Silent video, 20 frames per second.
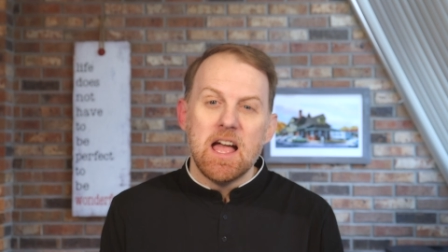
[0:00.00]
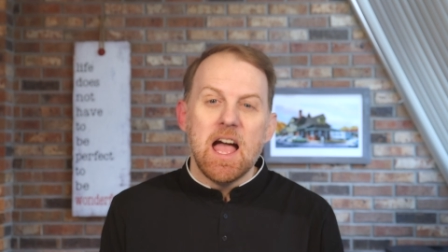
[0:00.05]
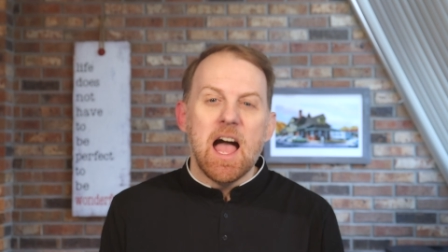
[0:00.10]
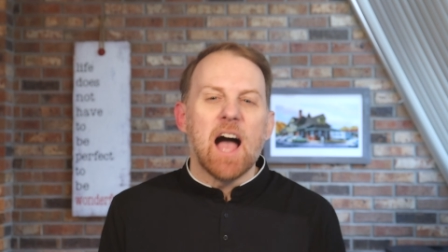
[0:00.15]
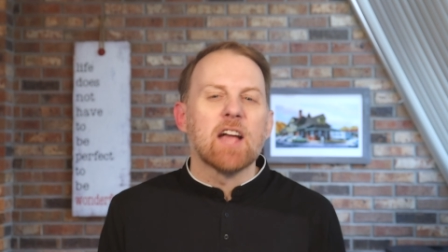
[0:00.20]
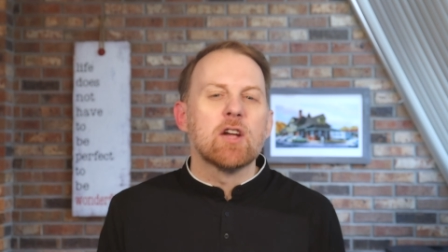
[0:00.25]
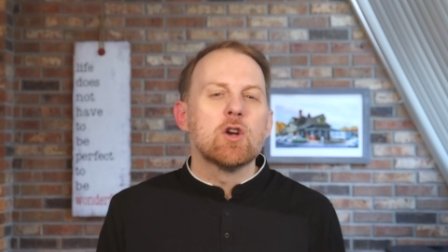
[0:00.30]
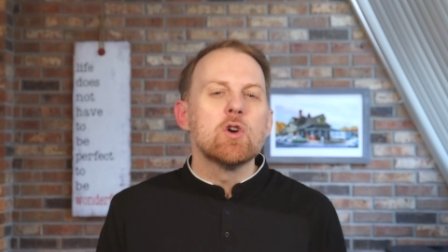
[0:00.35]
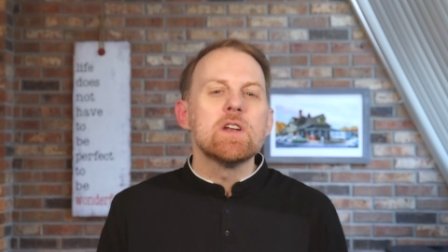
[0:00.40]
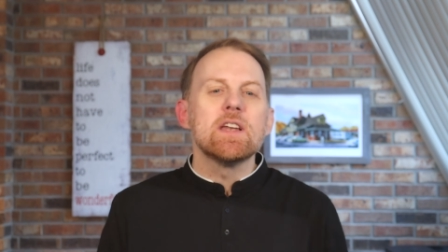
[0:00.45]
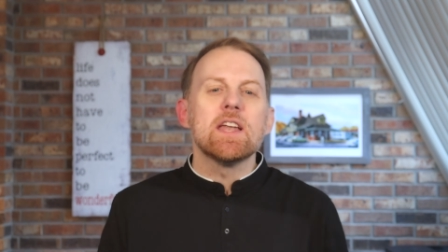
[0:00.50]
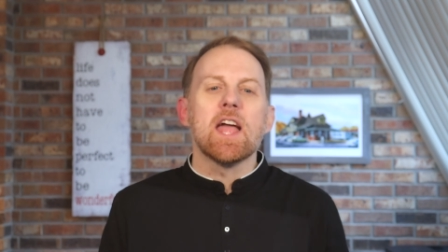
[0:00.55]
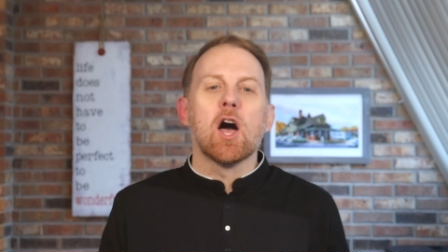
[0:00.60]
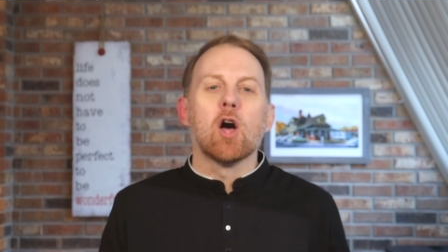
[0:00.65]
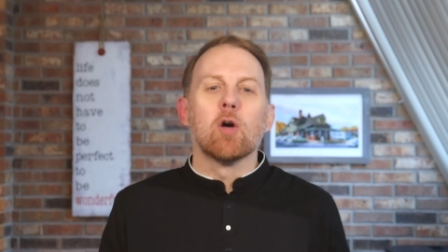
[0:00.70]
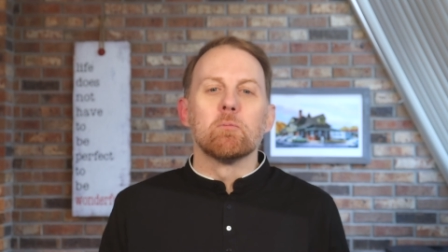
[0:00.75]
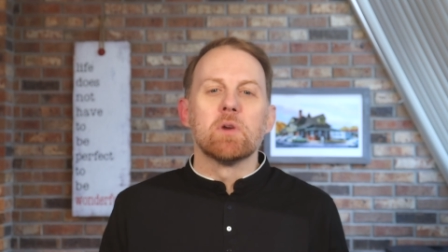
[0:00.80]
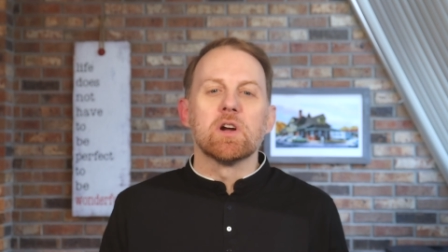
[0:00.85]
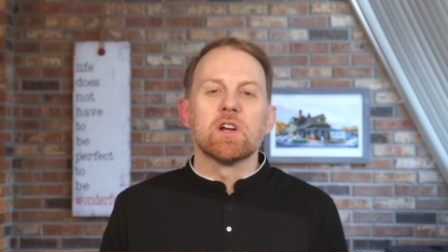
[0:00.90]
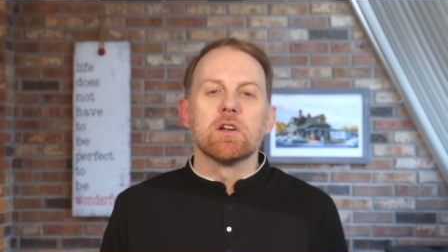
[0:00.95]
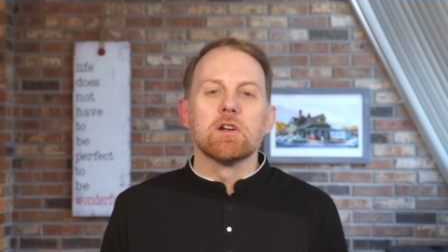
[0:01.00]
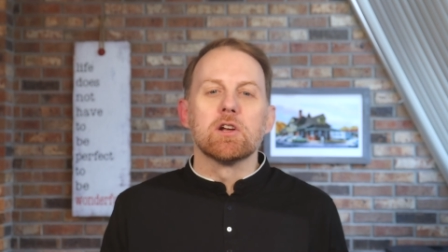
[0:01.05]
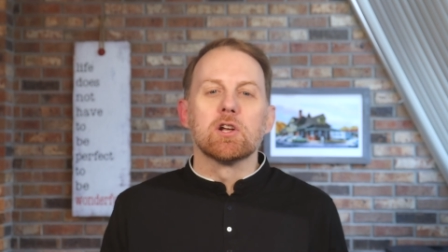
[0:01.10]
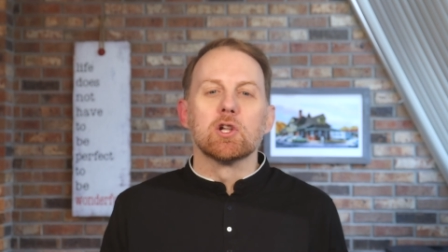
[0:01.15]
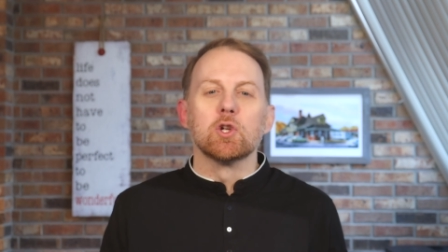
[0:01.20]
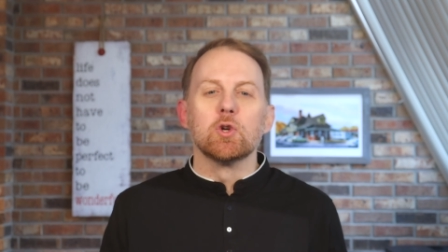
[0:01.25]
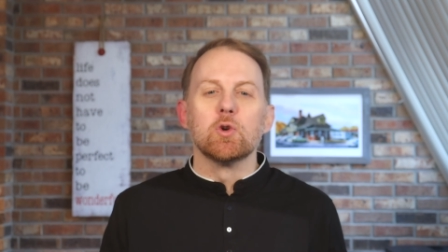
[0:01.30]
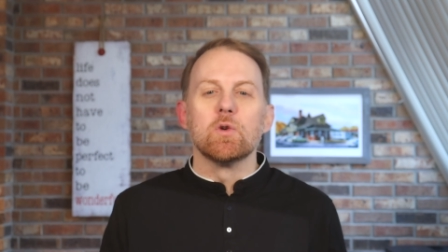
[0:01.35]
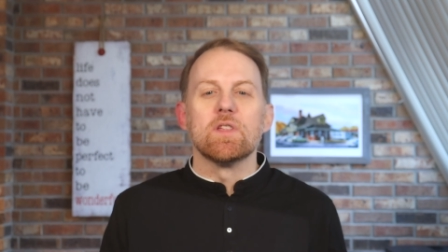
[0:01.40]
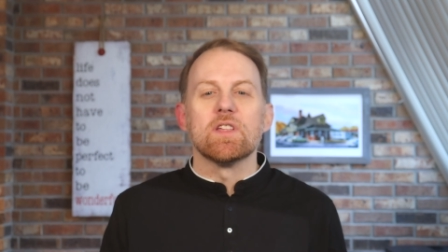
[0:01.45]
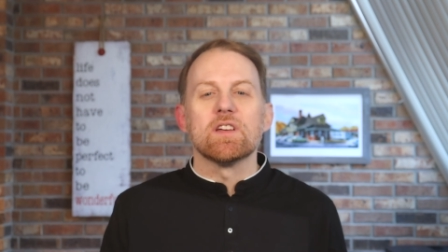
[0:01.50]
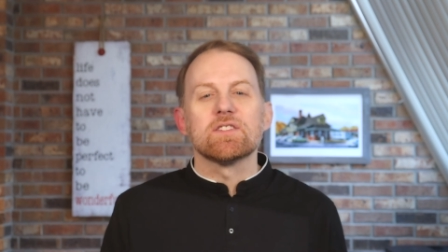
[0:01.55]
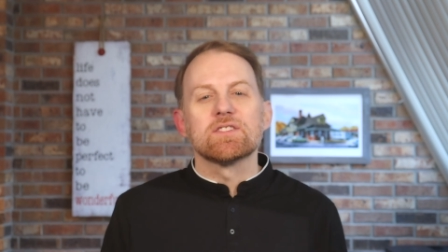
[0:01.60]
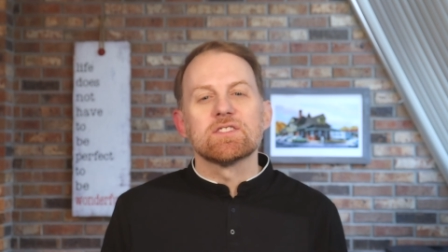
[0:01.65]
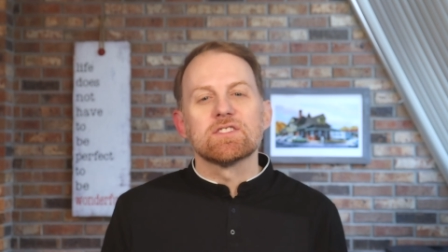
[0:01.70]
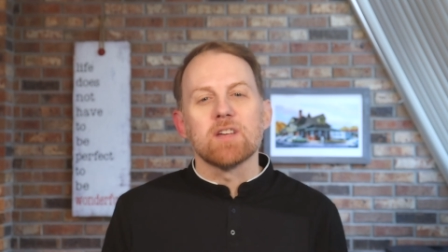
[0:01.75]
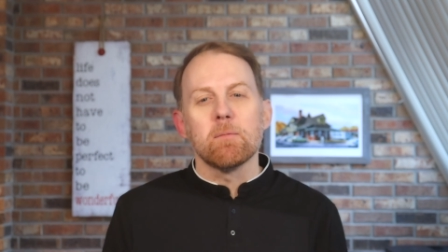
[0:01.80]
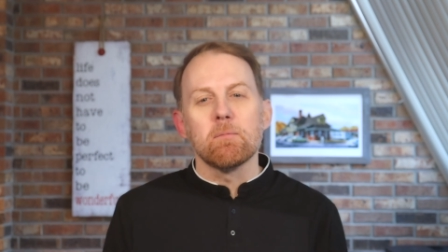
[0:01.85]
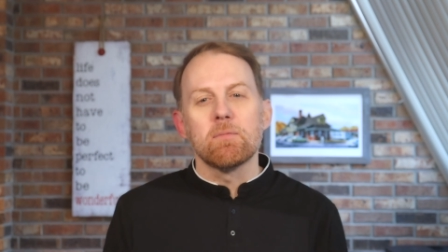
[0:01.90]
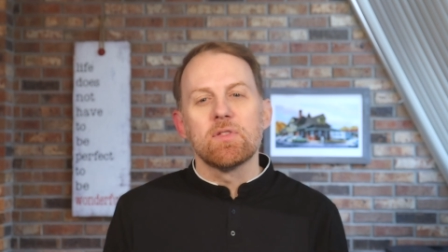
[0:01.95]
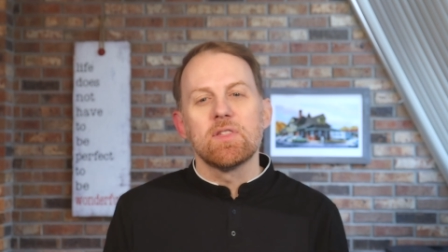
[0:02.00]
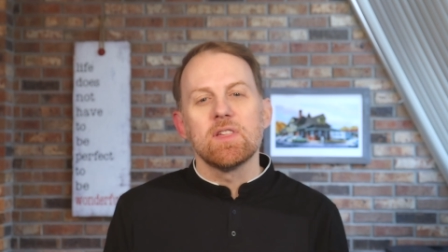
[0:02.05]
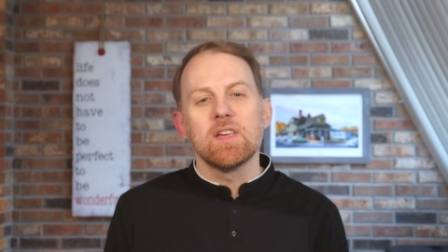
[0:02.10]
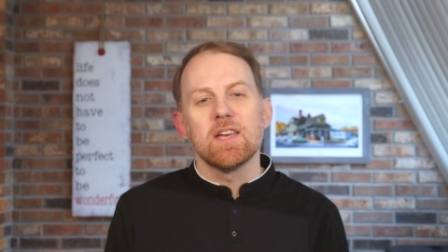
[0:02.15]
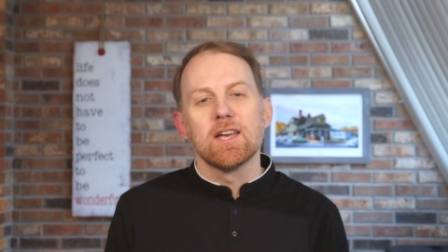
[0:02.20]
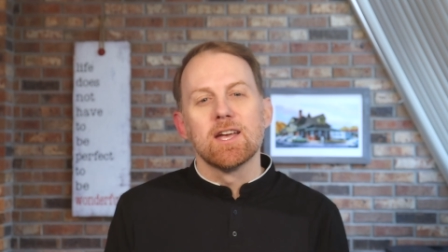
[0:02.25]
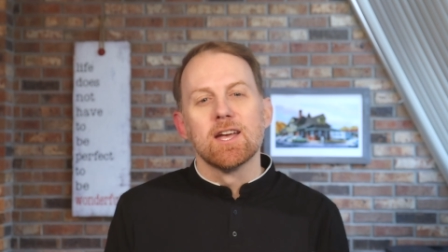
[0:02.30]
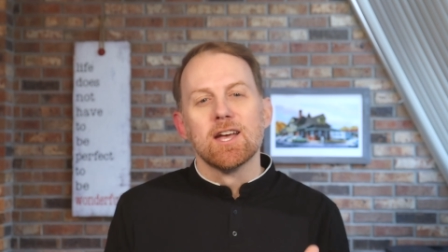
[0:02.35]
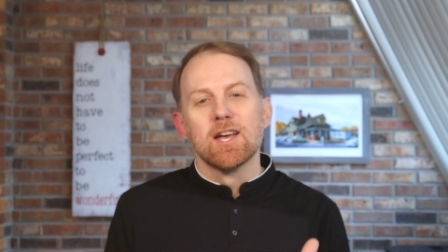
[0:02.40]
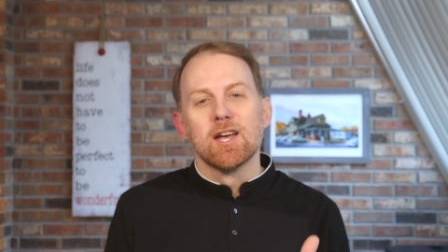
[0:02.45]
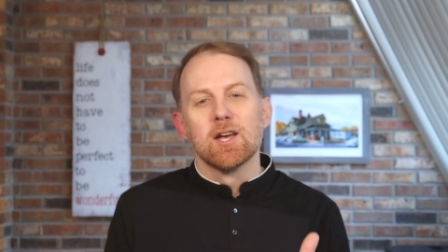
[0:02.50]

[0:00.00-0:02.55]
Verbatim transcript: I couldn't help but conclude that something